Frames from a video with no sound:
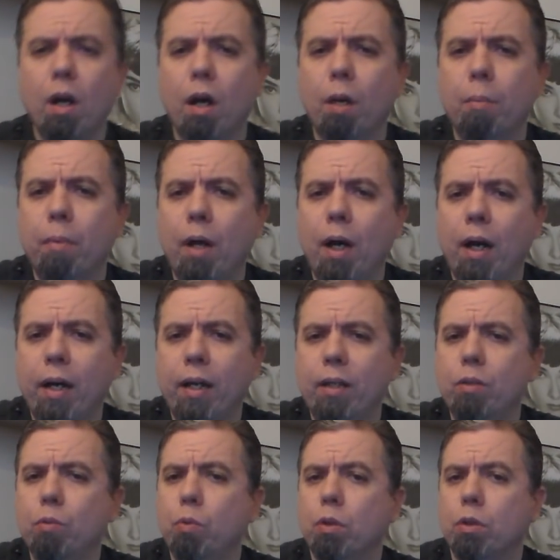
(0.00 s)

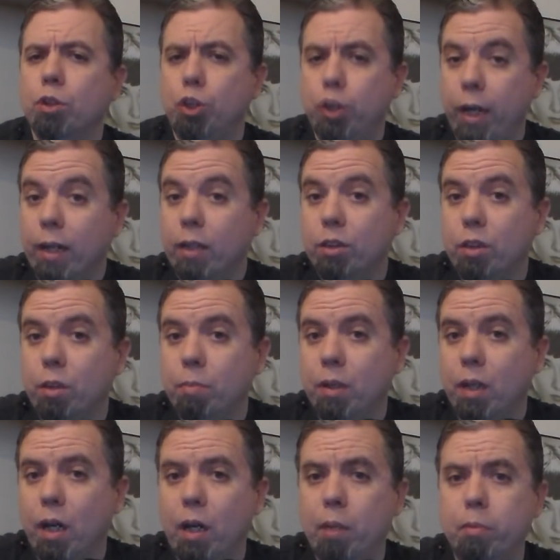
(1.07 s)
I will check
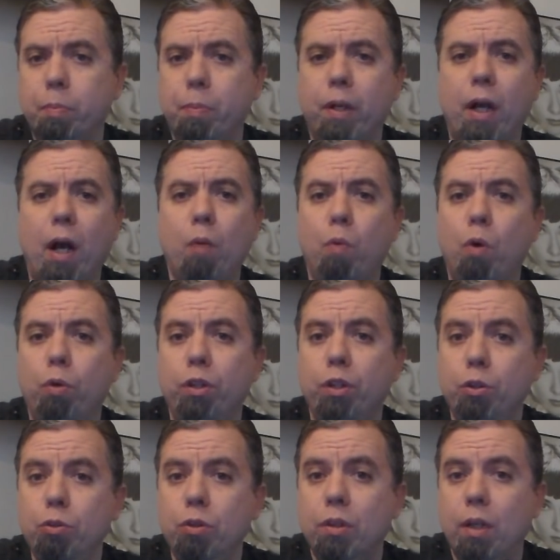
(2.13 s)
sometimes, but I won't
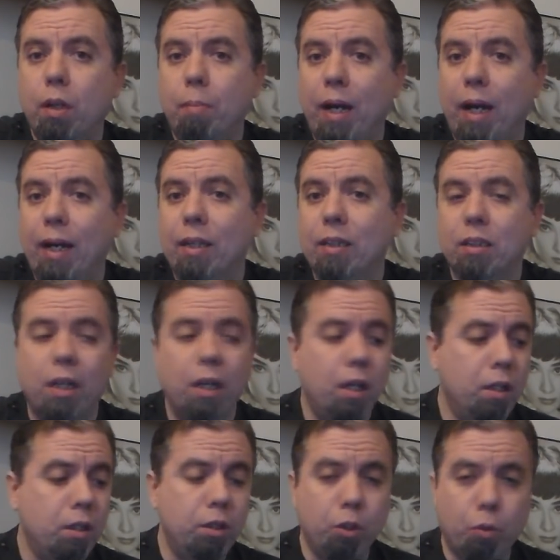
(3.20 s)
use them as
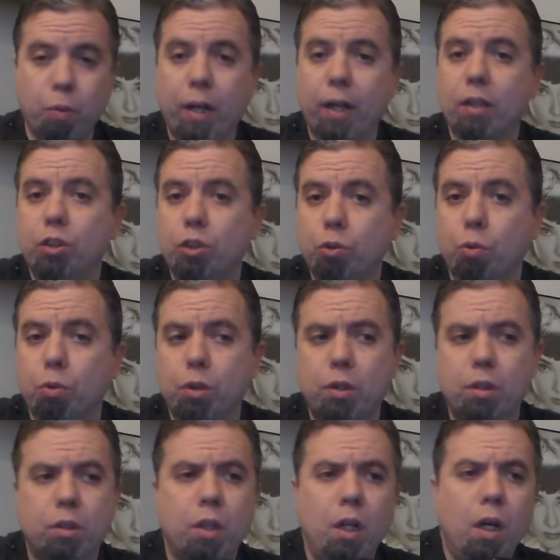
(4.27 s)
direct
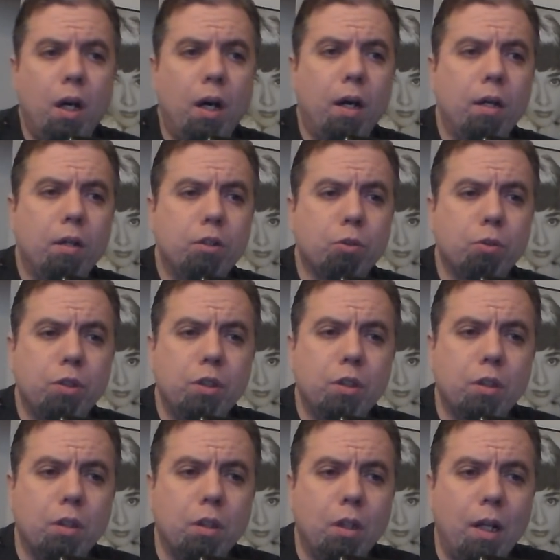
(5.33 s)
sources.
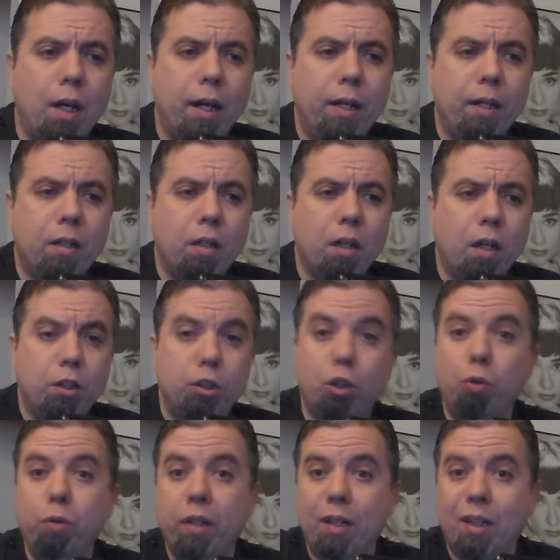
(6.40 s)
Sources like
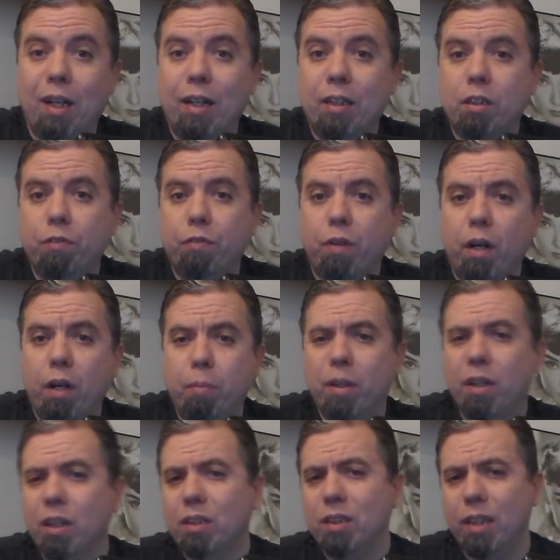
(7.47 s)
Joe Declassified,
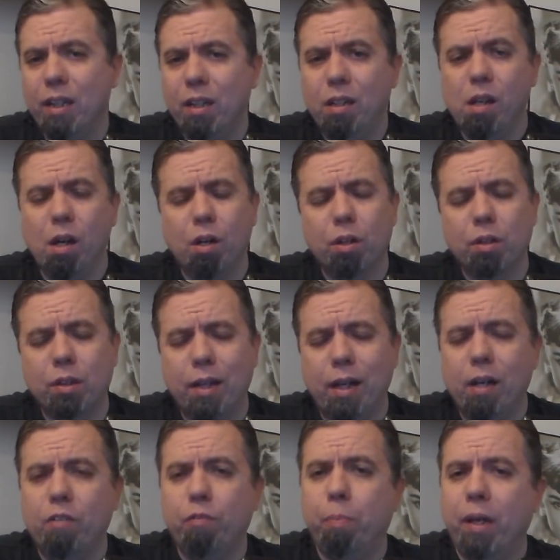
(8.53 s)
because they are
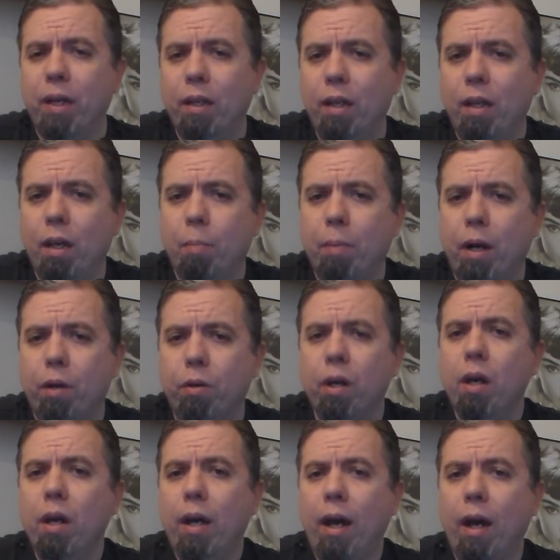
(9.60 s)
kind of picky
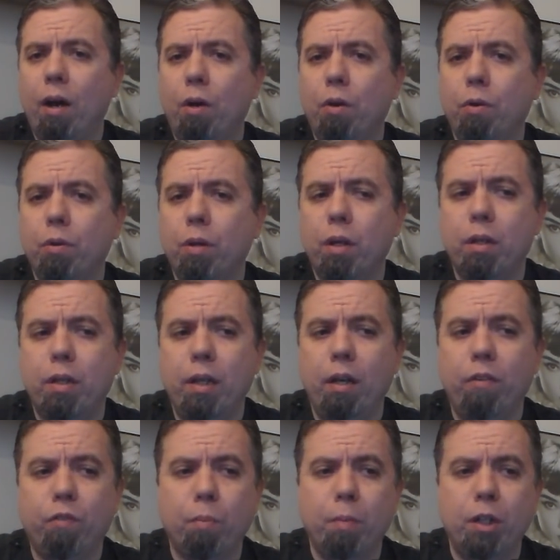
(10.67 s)
about how
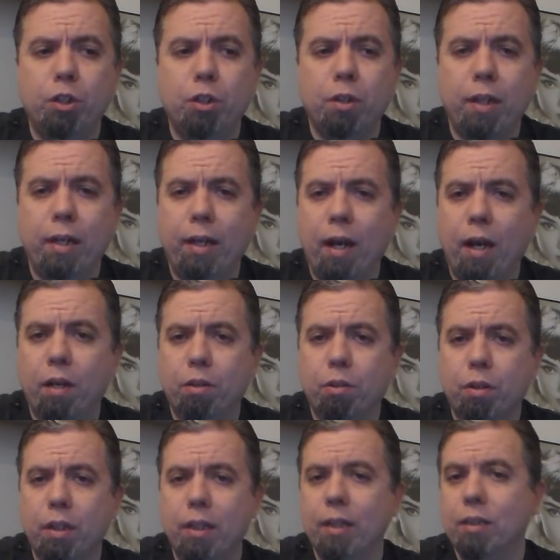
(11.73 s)
the information they
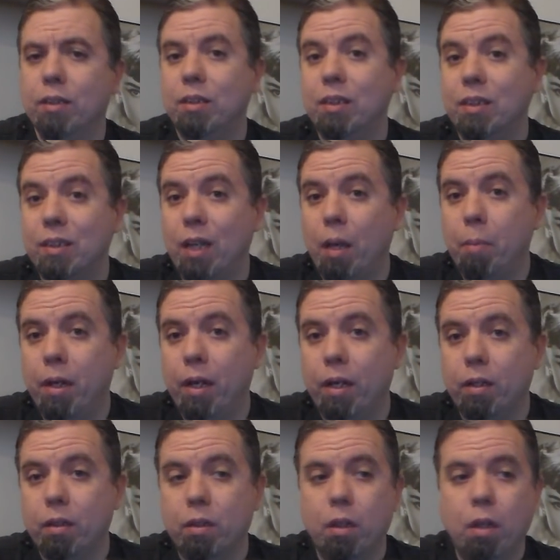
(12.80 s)
gathered is
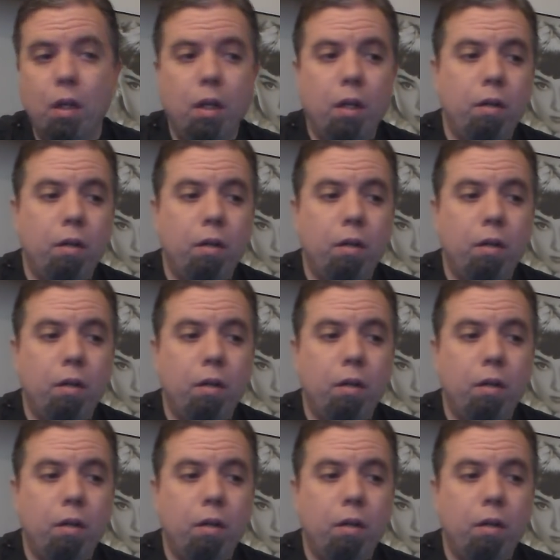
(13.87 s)
disseminated.